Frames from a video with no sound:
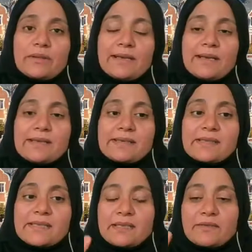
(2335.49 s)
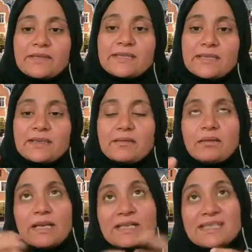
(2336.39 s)
And as a service,
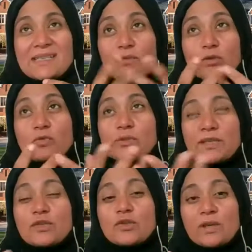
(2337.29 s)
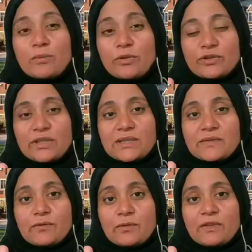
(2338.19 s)
as someone who's been doing
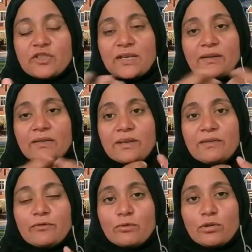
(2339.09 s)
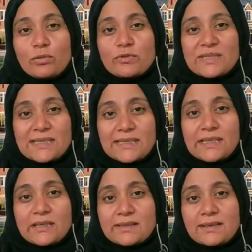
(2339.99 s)
projects for a charity for almost 6
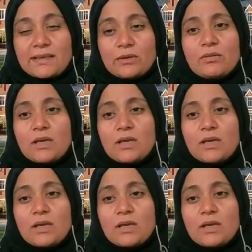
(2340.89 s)
years now,